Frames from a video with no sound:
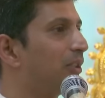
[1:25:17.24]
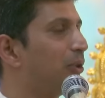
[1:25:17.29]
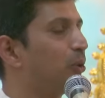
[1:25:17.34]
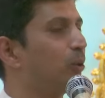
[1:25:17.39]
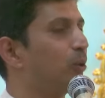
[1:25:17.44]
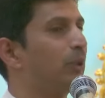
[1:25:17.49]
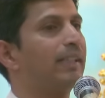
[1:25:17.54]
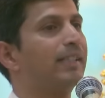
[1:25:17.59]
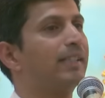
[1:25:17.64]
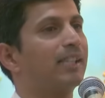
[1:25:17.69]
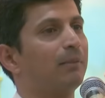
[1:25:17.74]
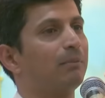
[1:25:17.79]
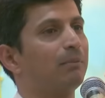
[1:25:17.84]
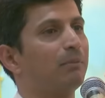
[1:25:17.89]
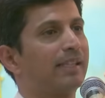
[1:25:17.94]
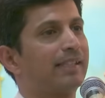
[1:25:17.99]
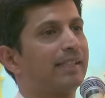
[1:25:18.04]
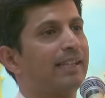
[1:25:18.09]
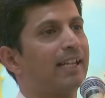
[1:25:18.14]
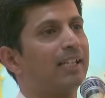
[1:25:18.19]
You did
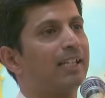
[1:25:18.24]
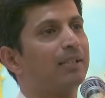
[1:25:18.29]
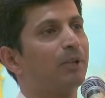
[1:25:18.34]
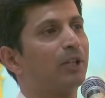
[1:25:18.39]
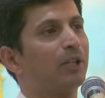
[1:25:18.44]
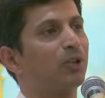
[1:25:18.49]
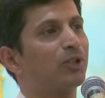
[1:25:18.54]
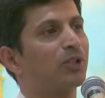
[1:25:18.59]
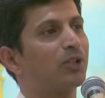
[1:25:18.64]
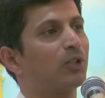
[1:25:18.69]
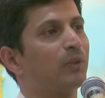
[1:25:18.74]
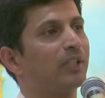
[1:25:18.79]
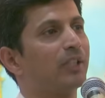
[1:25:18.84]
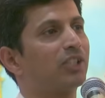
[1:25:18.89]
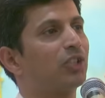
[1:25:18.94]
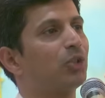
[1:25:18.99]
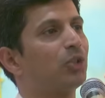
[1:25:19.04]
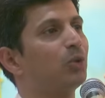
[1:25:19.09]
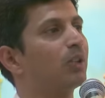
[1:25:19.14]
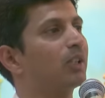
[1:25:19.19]
some mistake because of
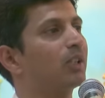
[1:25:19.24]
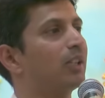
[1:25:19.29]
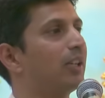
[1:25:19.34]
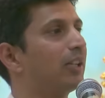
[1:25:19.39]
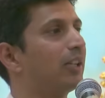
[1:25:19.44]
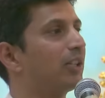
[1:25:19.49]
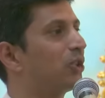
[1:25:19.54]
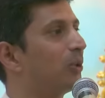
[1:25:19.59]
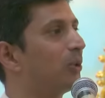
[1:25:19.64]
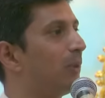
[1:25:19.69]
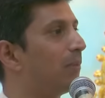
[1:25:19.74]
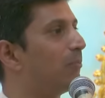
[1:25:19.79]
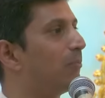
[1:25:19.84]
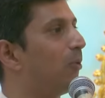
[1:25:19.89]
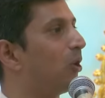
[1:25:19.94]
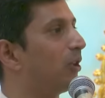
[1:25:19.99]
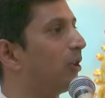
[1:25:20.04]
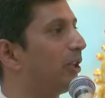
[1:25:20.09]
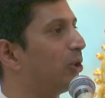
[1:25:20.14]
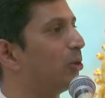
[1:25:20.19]
which you were cursed to be
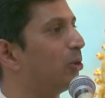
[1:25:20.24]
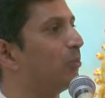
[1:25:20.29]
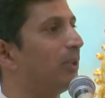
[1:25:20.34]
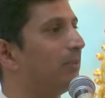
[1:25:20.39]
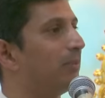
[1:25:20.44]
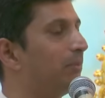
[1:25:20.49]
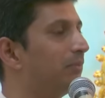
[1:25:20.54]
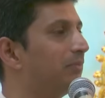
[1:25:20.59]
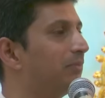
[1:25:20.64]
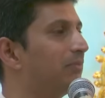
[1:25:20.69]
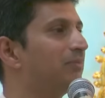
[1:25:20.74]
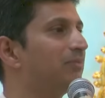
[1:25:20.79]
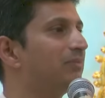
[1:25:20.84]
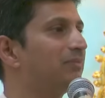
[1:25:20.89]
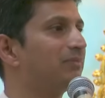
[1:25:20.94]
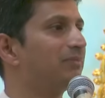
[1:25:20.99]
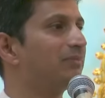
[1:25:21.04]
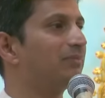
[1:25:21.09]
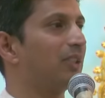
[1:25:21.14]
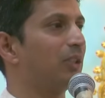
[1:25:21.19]
born a human.
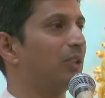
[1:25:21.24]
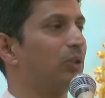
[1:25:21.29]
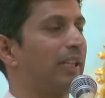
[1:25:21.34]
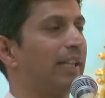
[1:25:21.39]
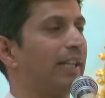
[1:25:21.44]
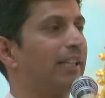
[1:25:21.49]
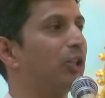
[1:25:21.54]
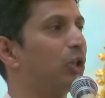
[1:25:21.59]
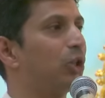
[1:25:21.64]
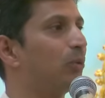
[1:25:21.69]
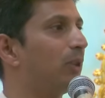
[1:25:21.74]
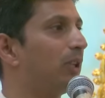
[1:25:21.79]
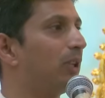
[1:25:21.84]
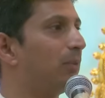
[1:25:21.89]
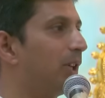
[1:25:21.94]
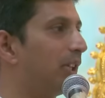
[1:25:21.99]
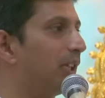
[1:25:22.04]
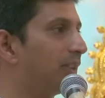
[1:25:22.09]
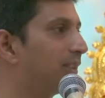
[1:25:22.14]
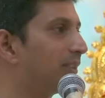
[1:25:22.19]
You take a
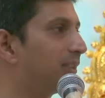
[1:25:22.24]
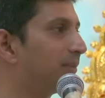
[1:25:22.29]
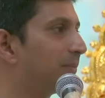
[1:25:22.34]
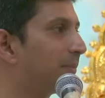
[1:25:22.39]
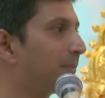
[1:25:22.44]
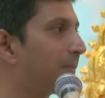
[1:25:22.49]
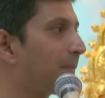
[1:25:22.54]
human birth.